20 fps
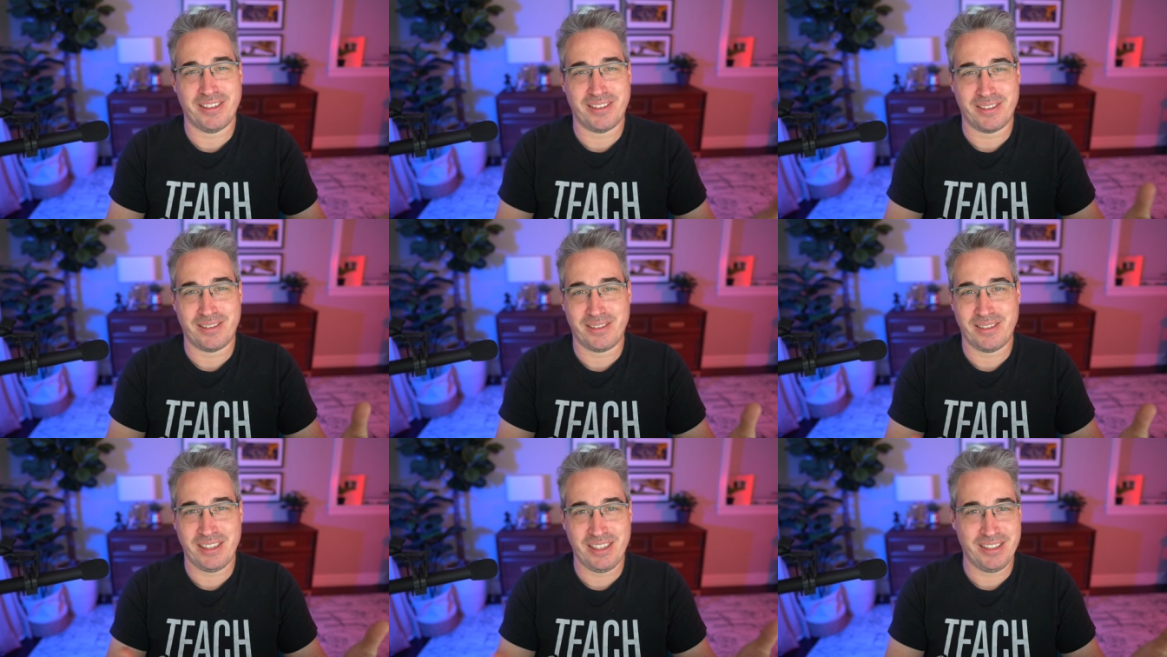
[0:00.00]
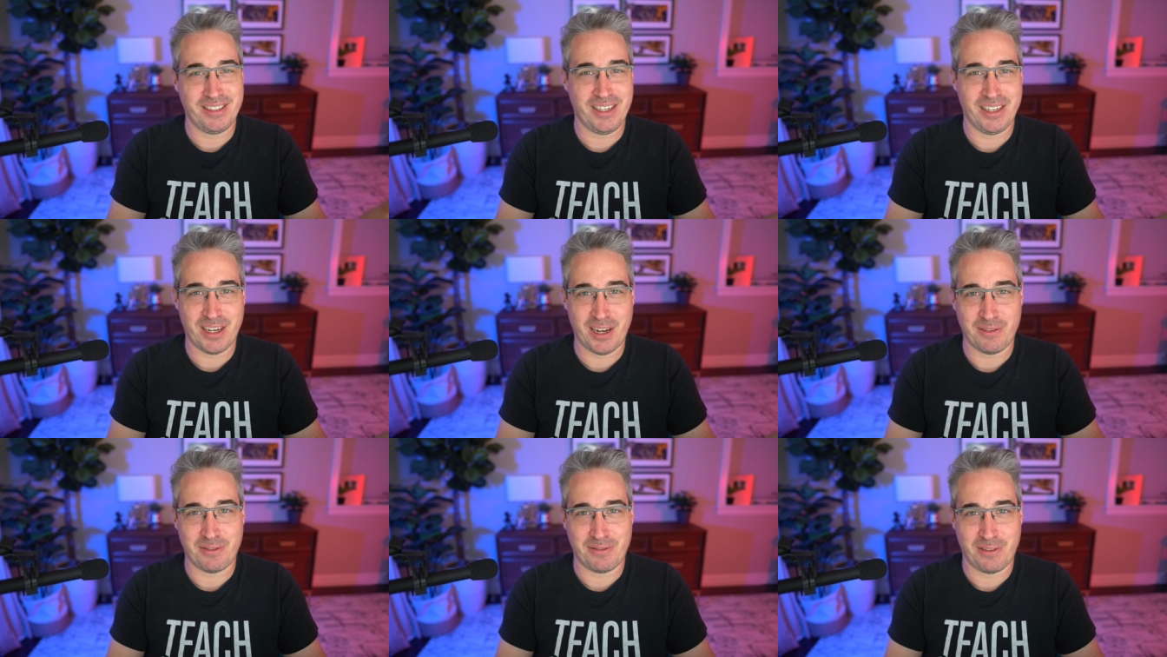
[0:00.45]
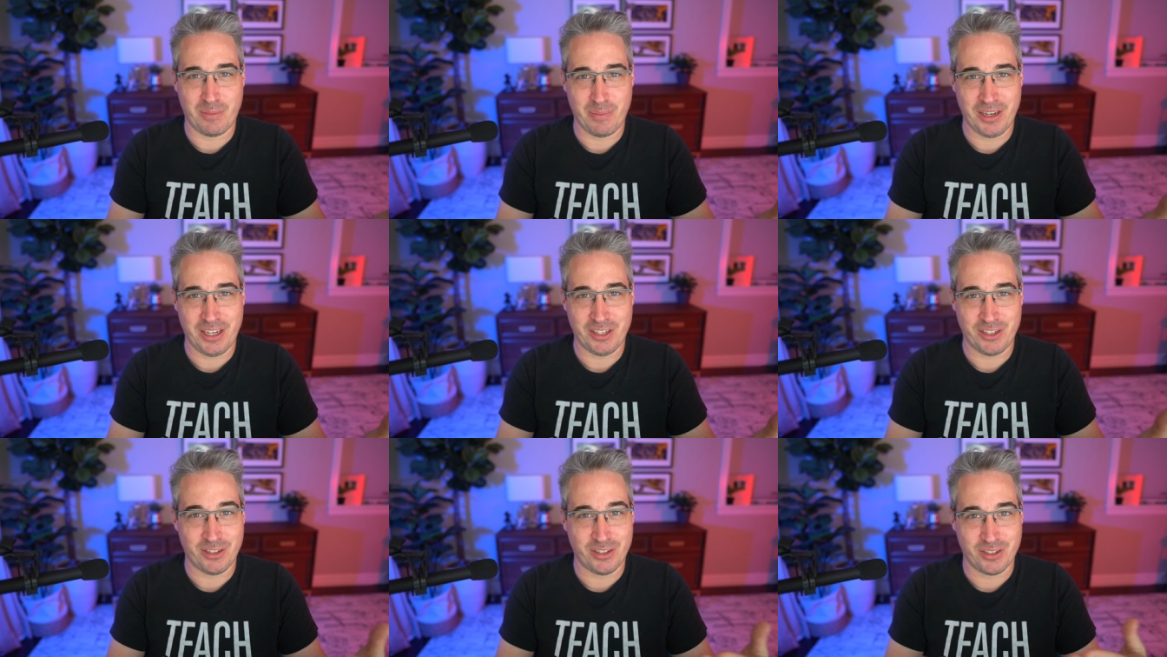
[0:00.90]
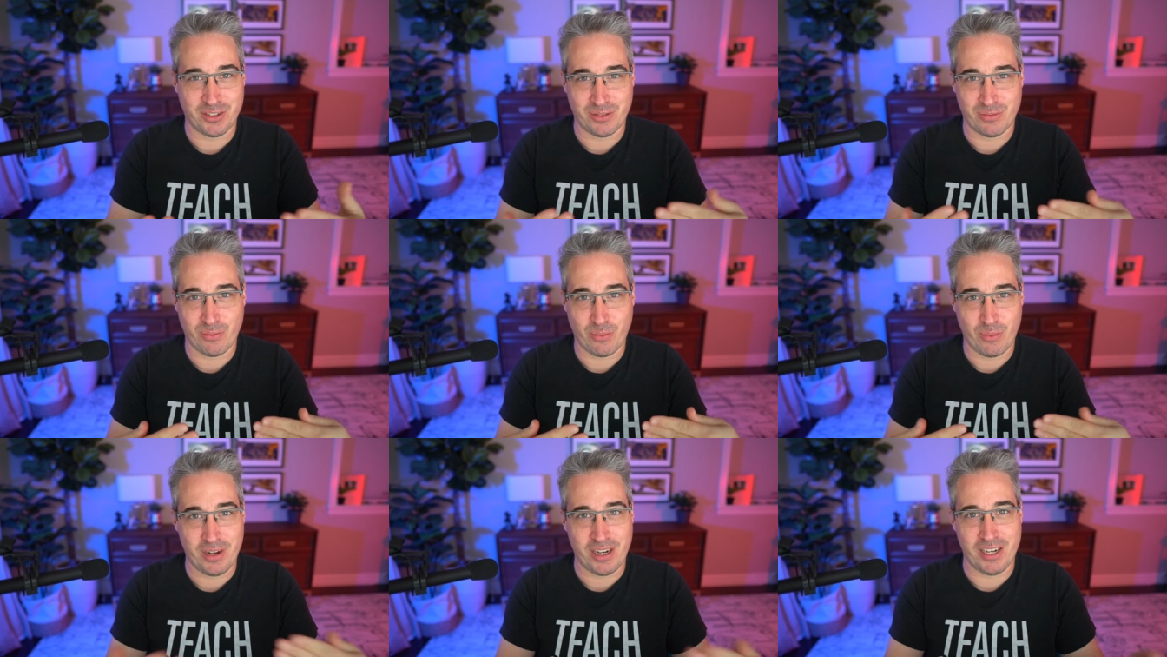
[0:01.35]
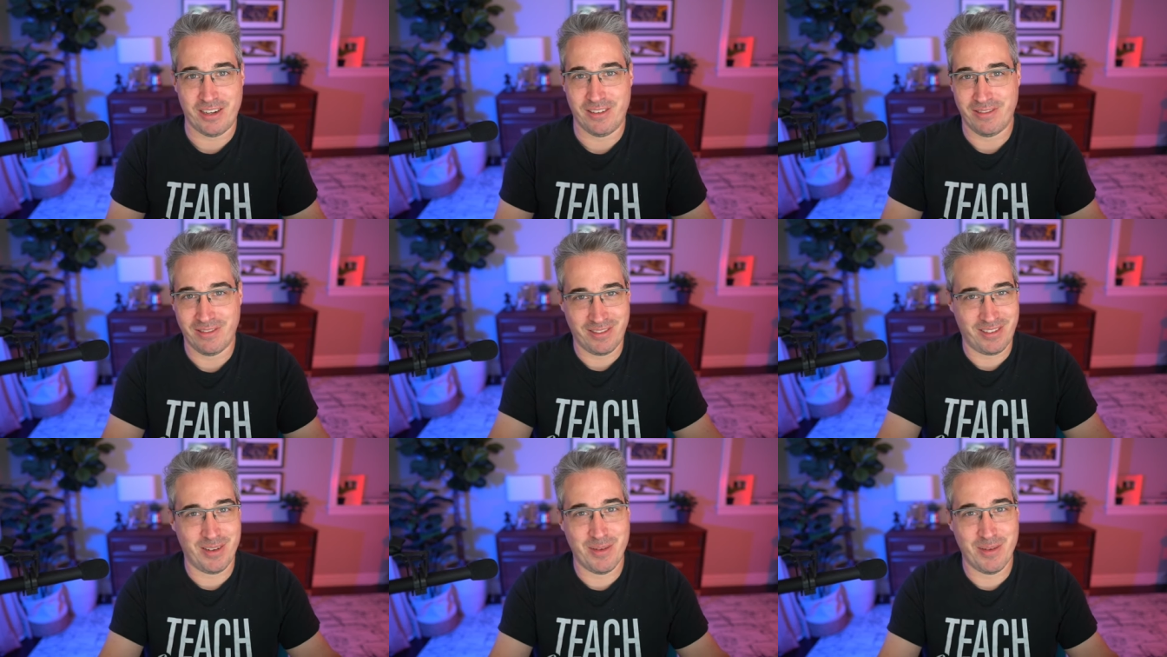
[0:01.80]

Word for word: It's easy enough for me to just read